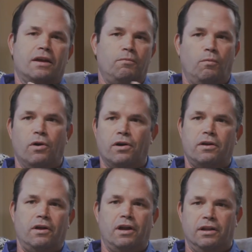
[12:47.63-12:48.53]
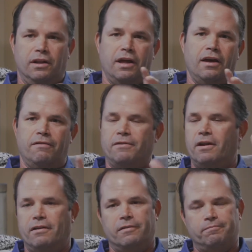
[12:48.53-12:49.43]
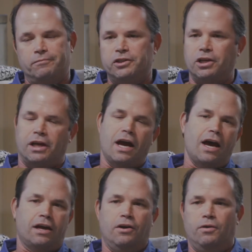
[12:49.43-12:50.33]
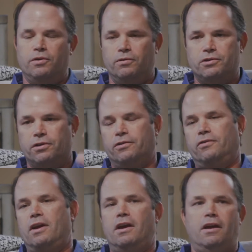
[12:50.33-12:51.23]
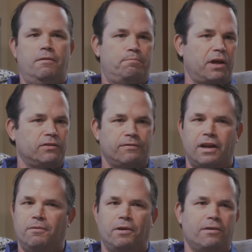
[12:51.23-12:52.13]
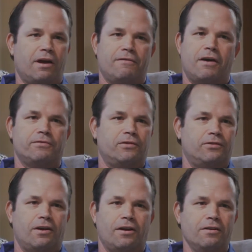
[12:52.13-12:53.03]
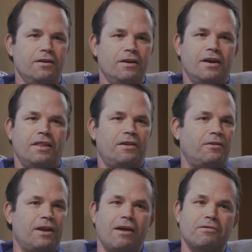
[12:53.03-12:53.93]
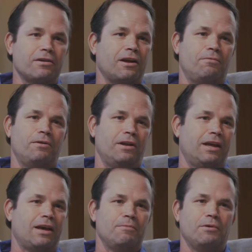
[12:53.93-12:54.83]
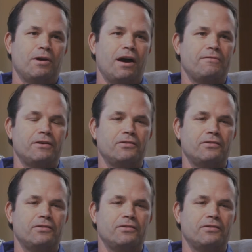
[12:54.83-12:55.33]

work and live, like Chicago, New Jersey, Pennsylvania. We don't have offices there. They're never going to really come to an office.